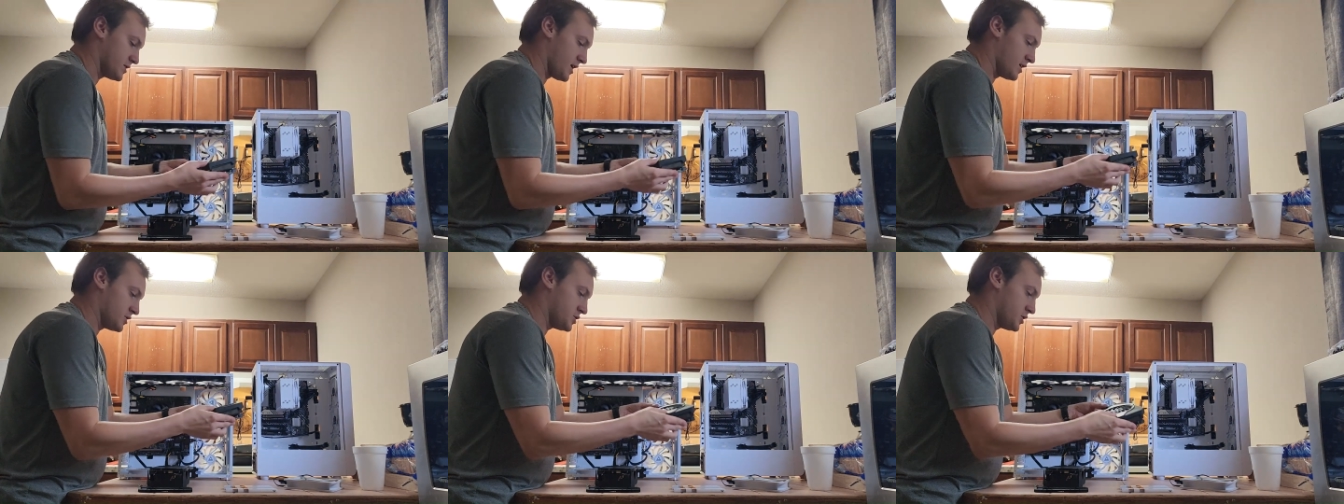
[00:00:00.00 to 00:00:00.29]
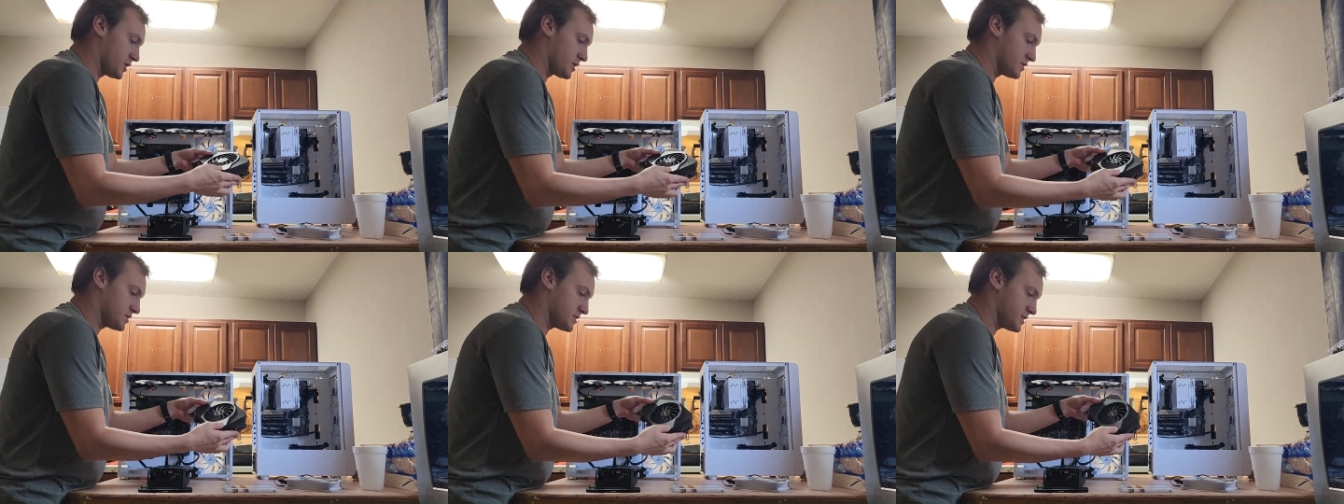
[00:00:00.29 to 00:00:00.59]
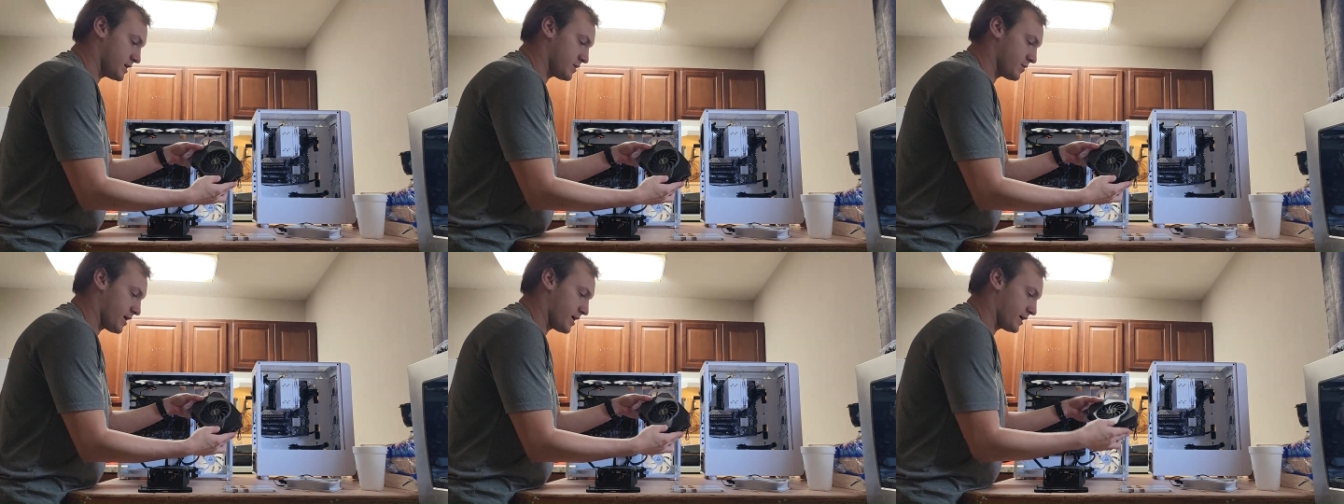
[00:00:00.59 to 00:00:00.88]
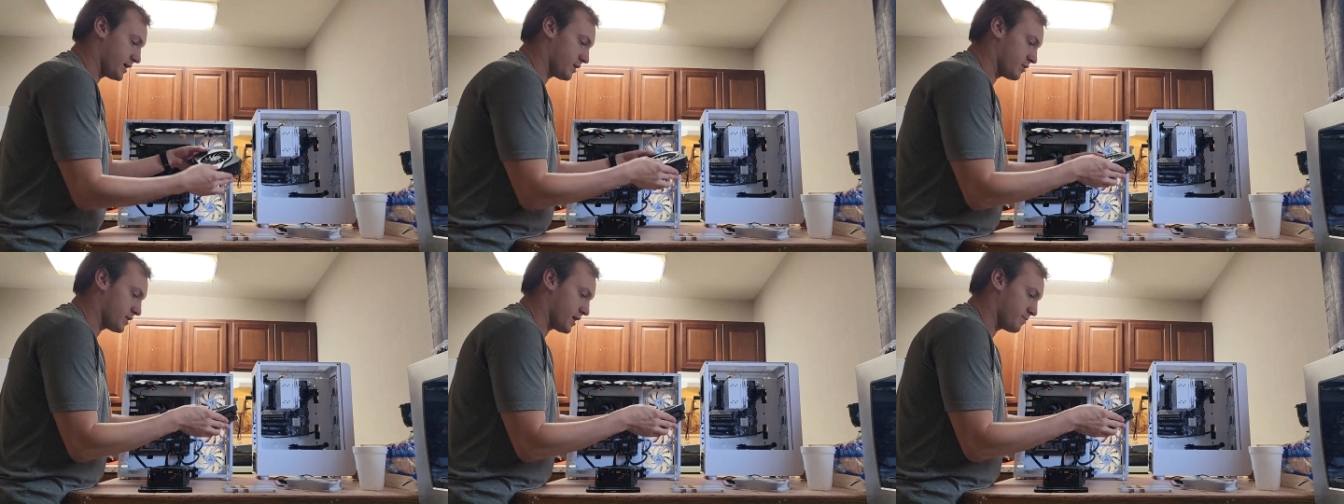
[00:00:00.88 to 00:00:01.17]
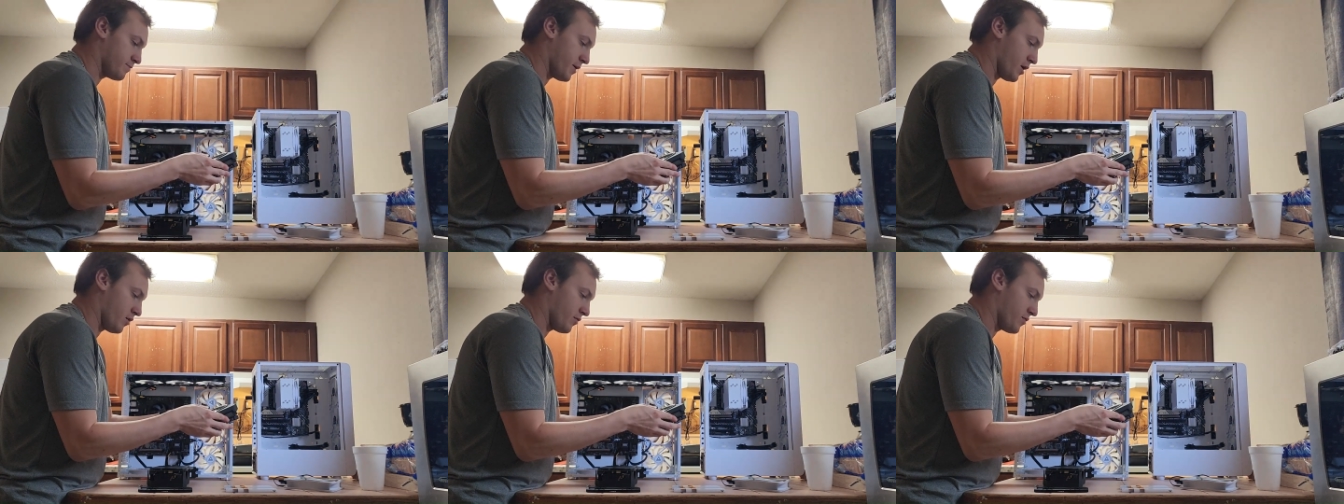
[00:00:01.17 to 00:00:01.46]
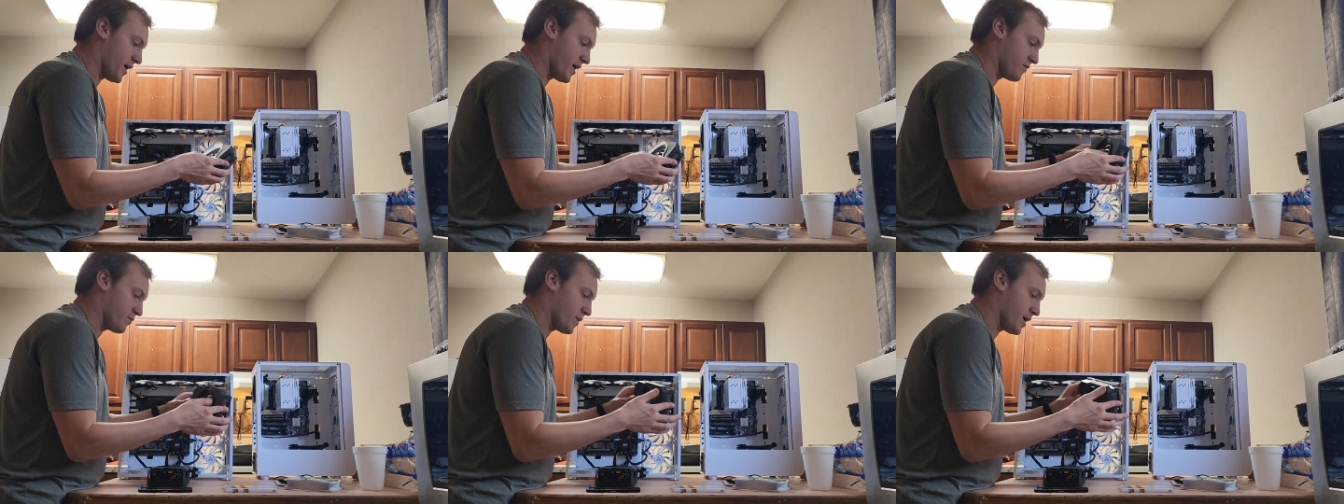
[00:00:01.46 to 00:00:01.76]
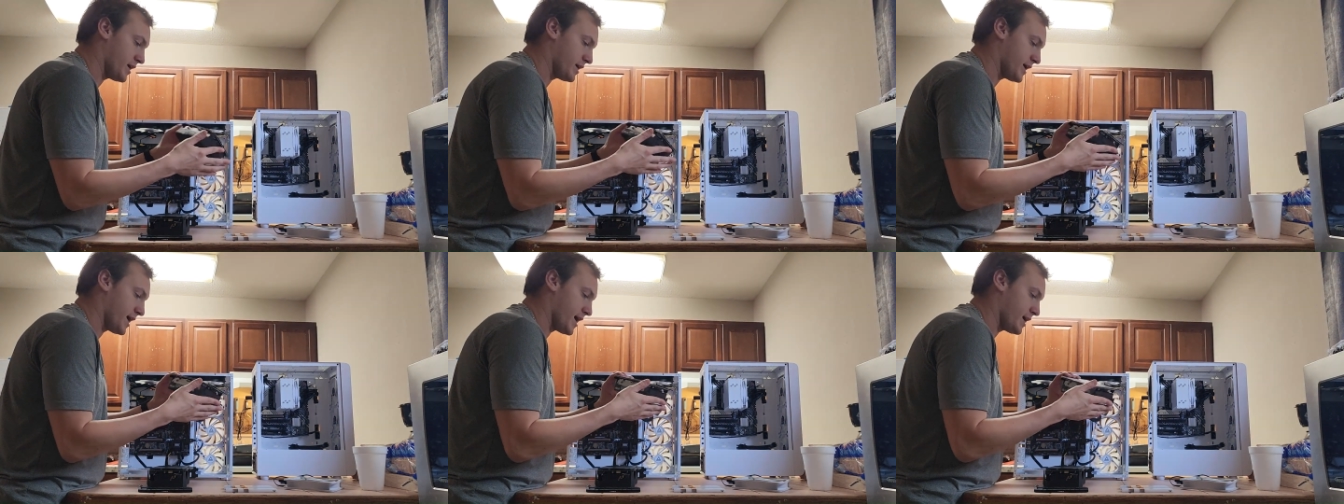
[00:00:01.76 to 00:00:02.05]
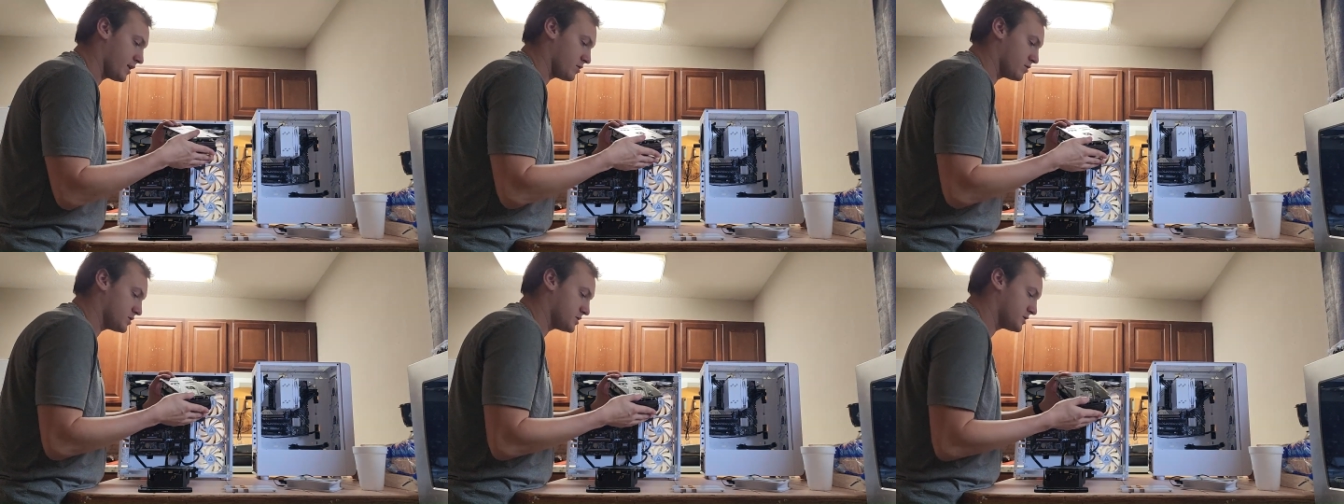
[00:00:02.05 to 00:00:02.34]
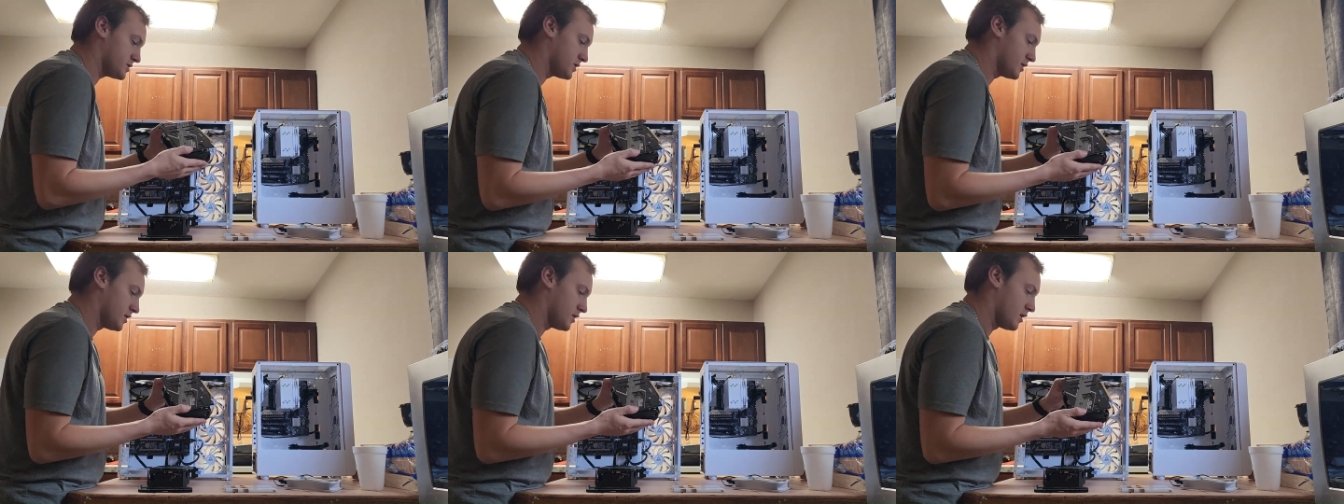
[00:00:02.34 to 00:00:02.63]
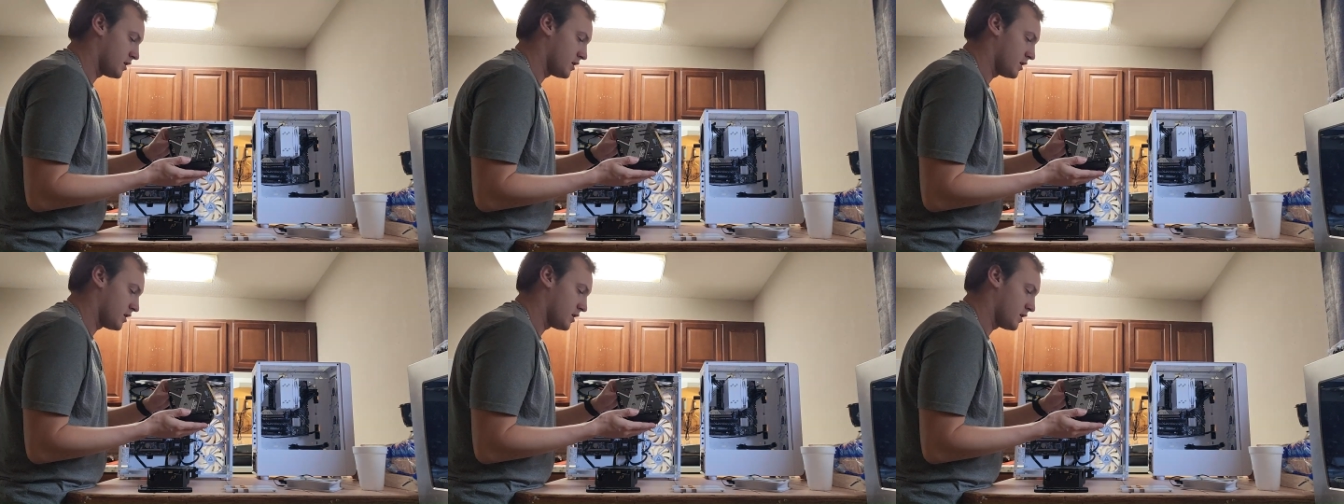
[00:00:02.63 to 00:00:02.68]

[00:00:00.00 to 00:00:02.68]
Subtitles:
As you can see right here, they both have radiators.